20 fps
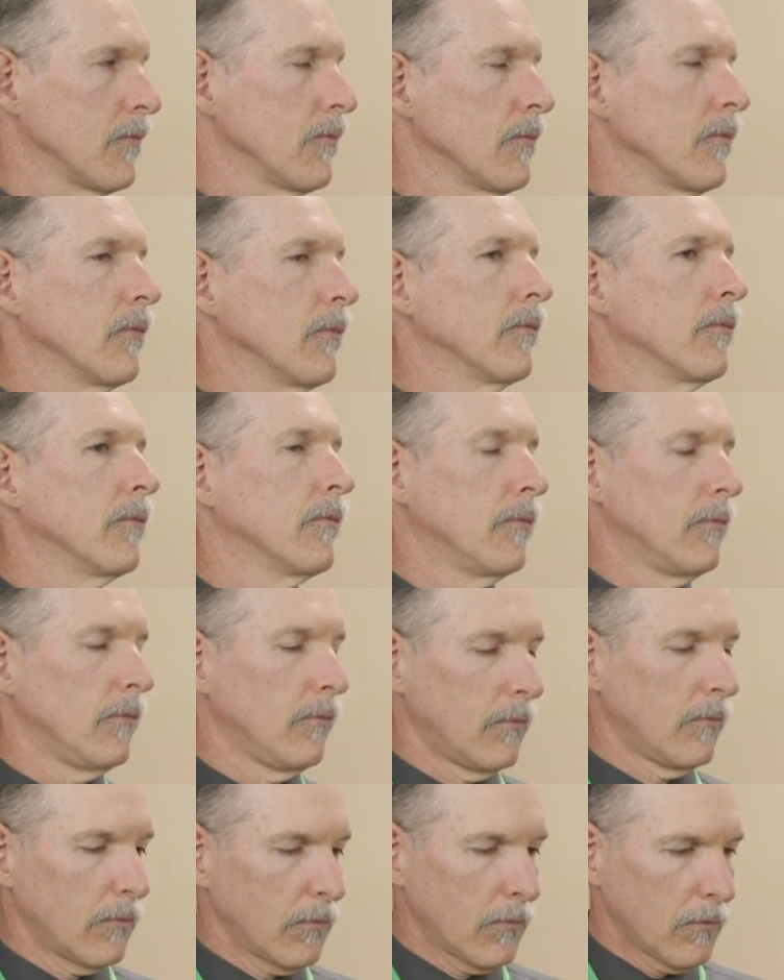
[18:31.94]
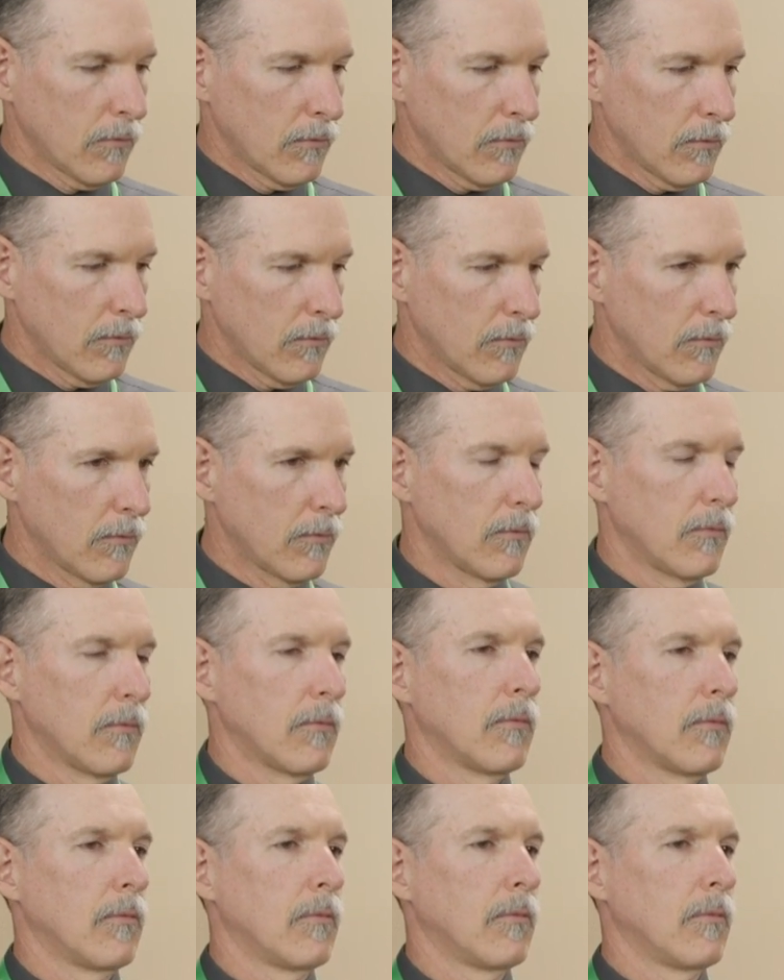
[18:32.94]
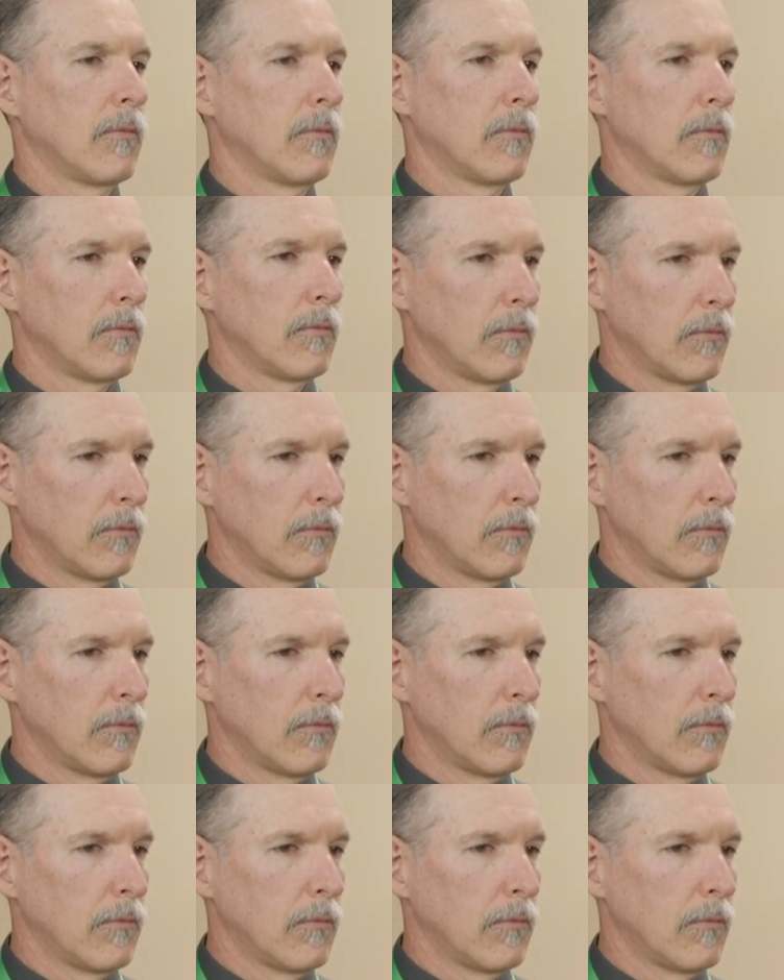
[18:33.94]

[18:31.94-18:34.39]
This person isn't speaking.